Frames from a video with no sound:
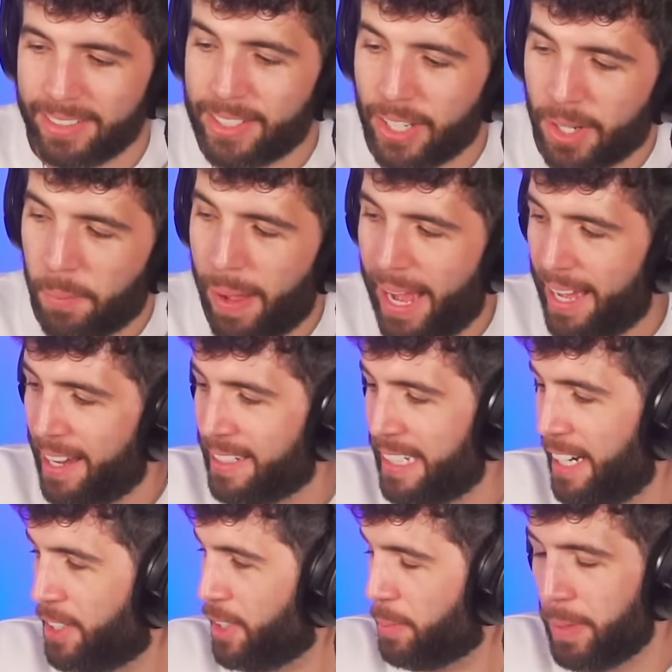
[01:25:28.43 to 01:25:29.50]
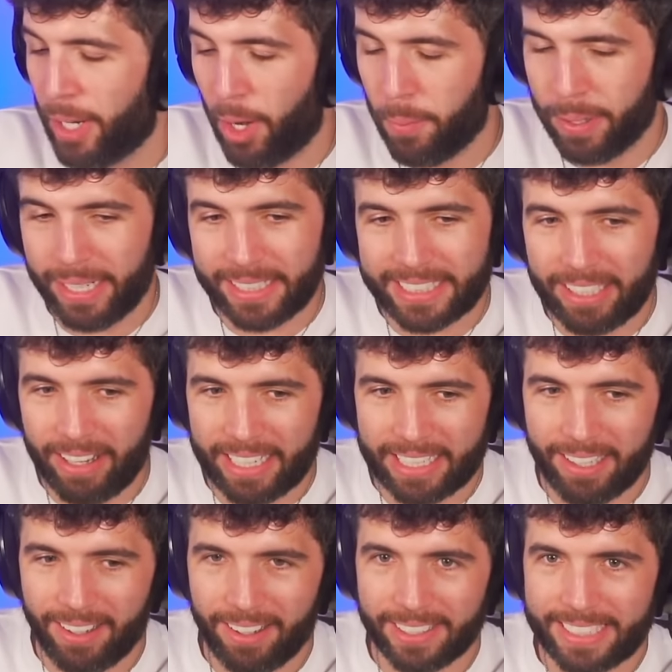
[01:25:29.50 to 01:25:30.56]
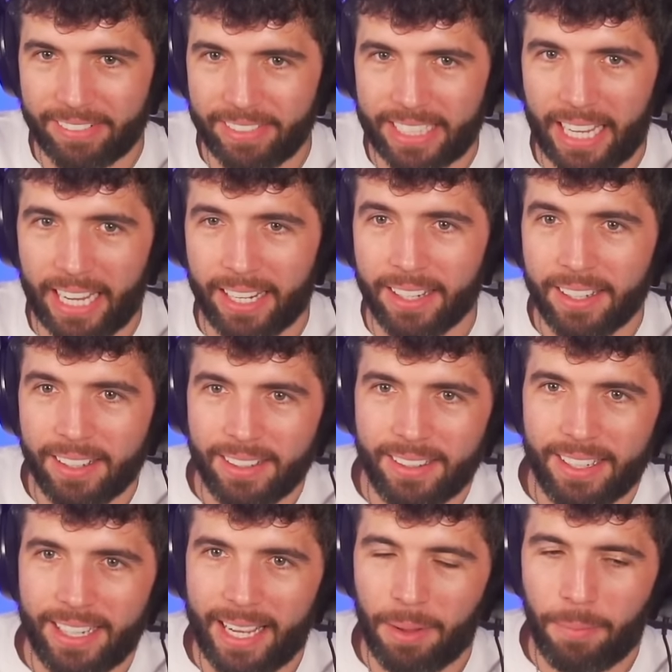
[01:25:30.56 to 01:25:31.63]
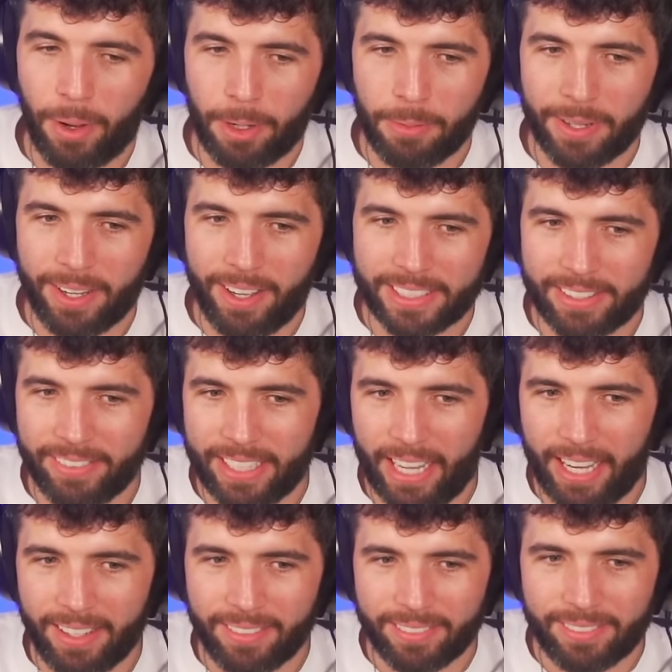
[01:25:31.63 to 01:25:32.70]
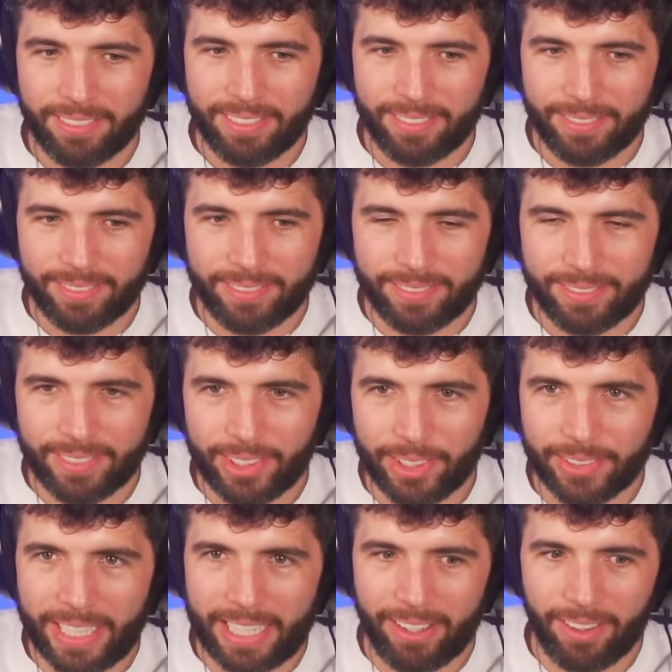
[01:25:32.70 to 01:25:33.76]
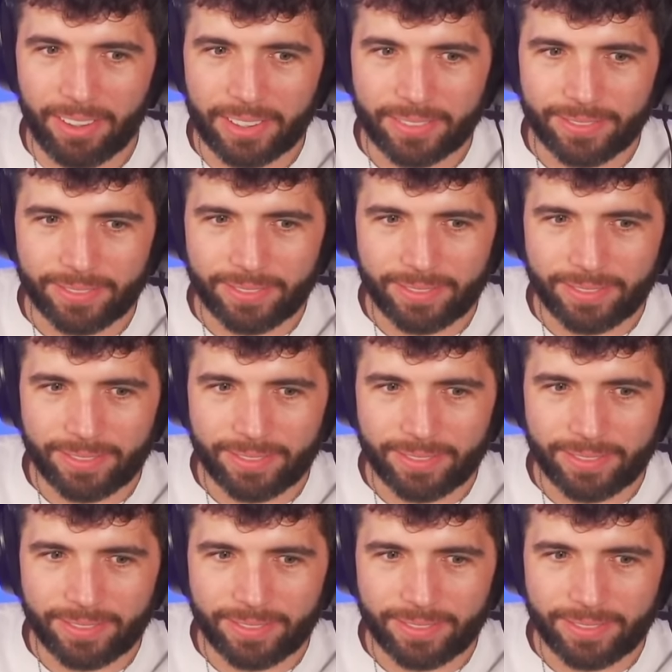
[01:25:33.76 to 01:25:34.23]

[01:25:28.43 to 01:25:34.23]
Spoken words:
Zerkaa packs, and it's just me opening side cards every day and Pokemon cards every day. All day long.